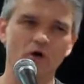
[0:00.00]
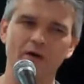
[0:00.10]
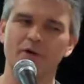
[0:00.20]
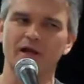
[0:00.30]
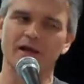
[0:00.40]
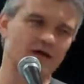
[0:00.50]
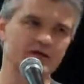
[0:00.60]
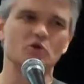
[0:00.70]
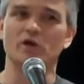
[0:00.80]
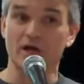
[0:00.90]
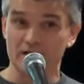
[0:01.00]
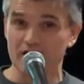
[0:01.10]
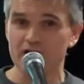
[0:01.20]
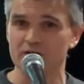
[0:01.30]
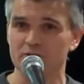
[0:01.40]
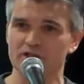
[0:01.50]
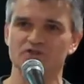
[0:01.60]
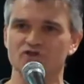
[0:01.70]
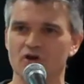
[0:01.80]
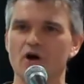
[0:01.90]
oh, am I lucky or unlucky, but
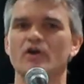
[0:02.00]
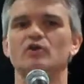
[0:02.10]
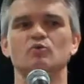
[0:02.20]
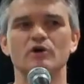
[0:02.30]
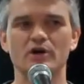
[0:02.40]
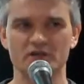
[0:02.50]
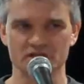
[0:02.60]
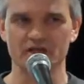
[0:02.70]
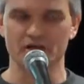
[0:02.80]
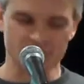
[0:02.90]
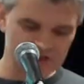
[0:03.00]
is God at work here?